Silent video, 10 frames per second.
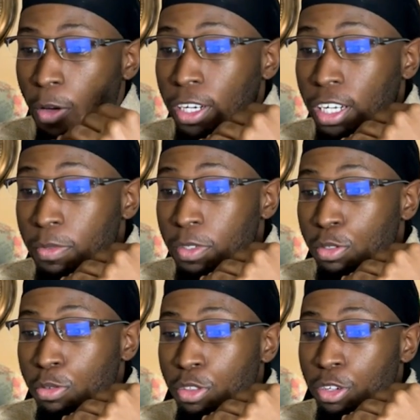when it comes
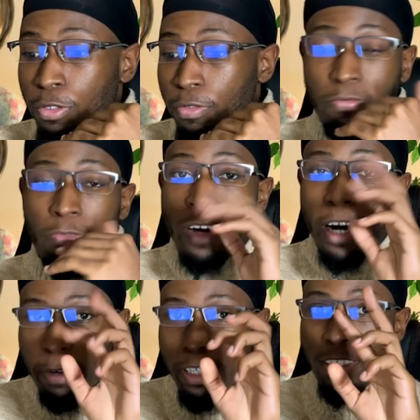to the very